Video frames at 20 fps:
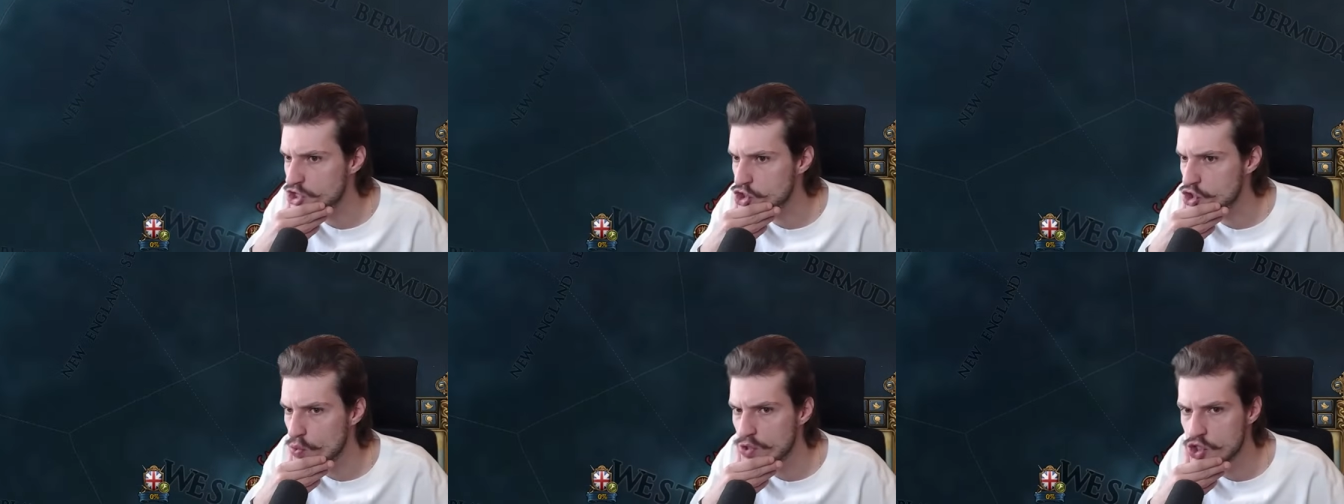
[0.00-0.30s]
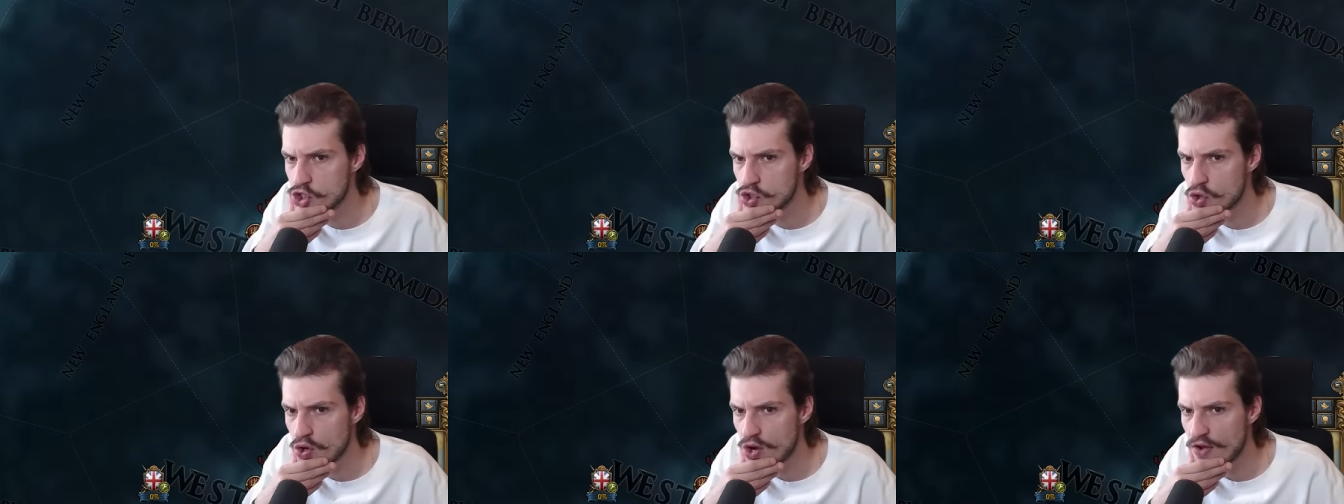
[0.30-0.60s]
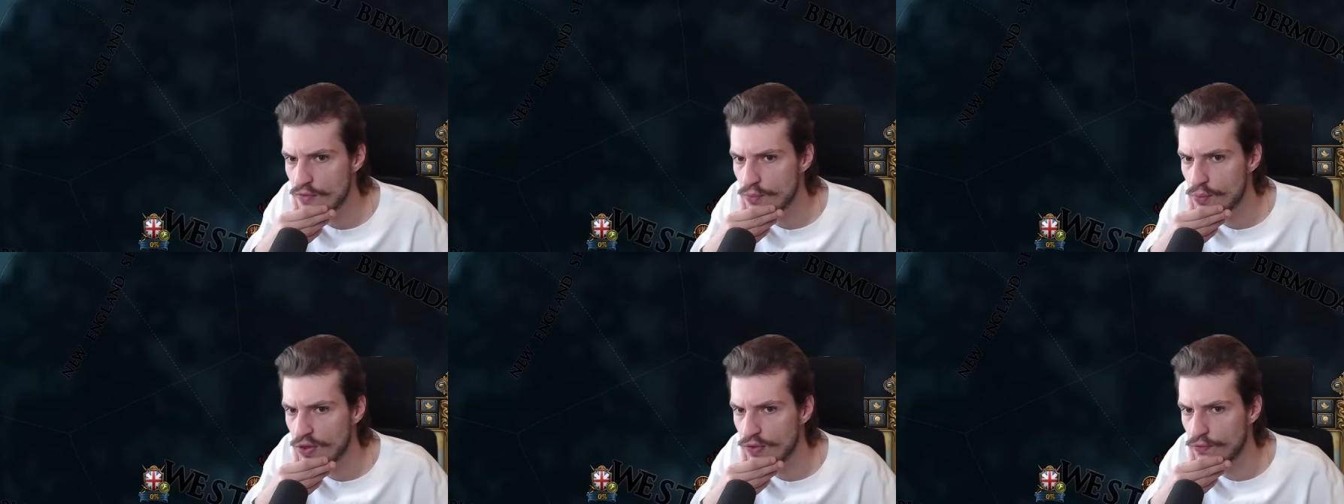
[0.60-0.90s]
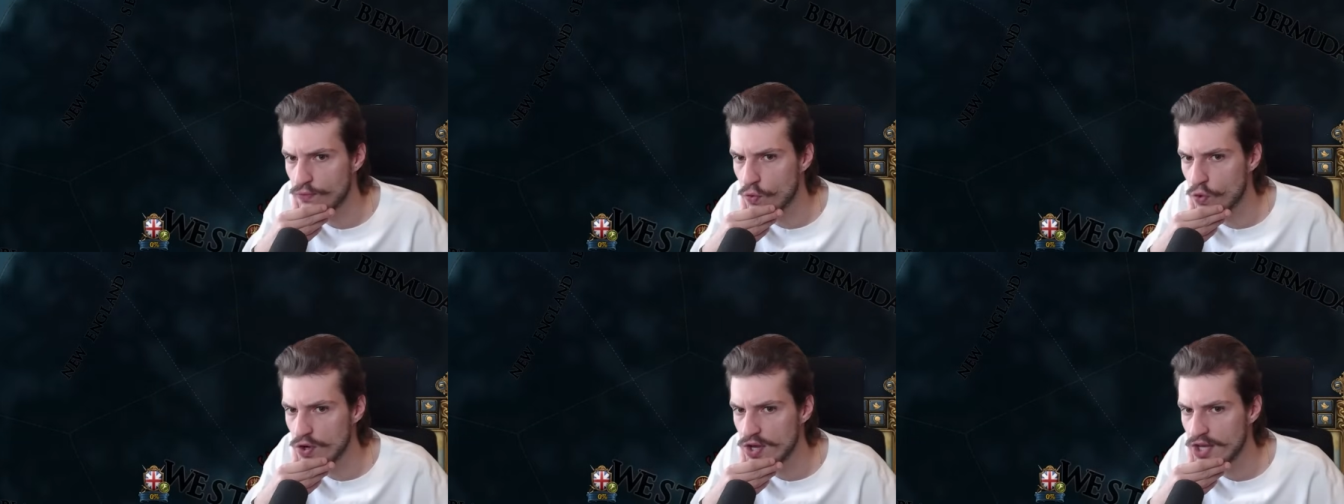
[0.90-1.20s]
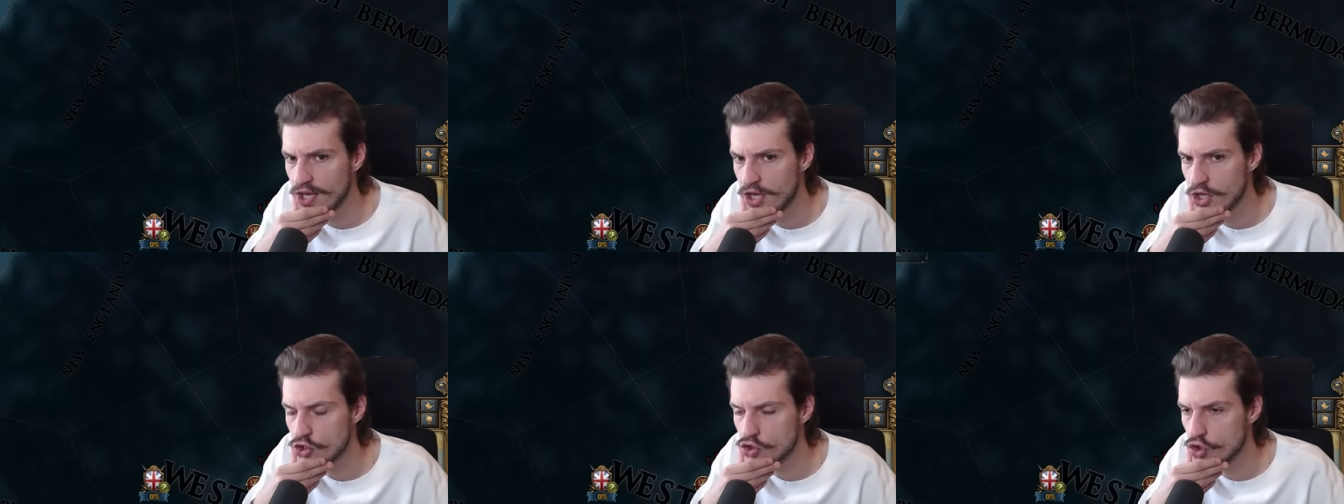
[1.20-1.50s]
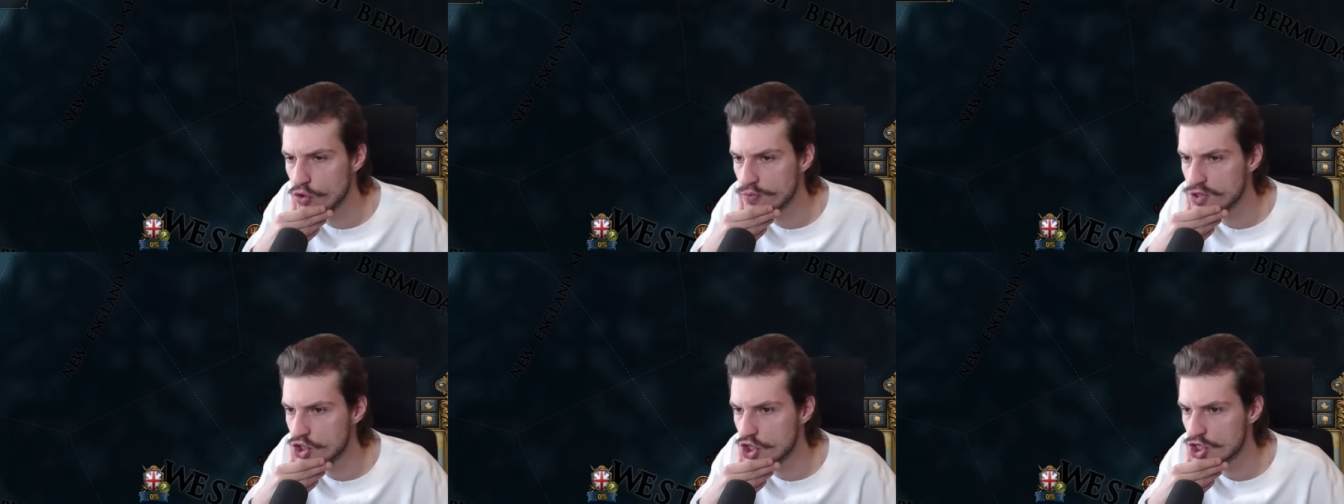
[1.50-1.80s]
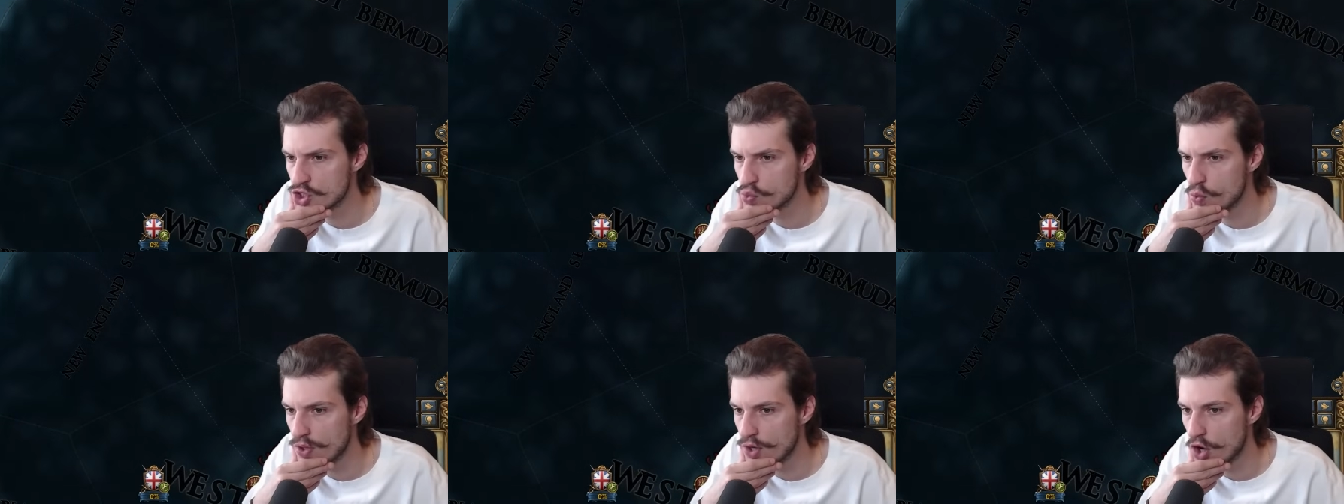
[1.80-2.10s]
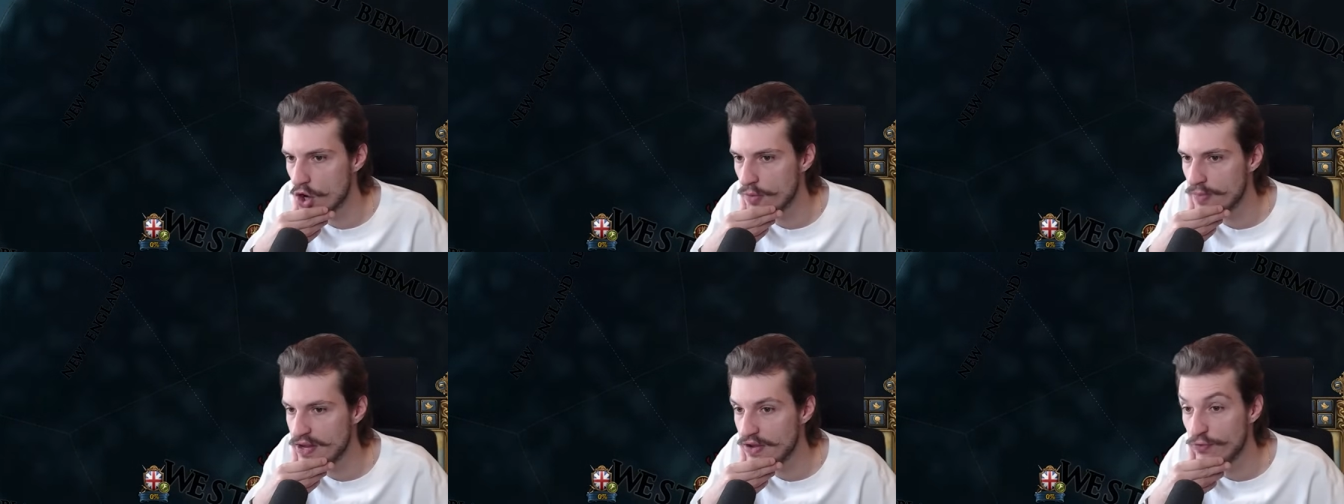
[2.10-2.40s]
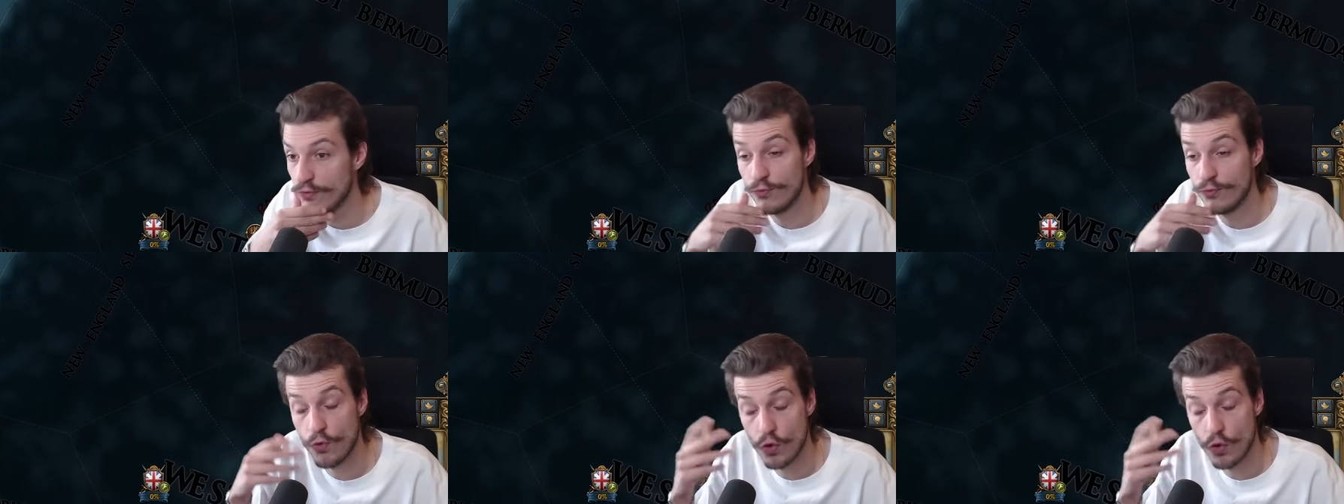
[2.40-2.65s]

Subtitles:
So we start off with 40k troops, just one army,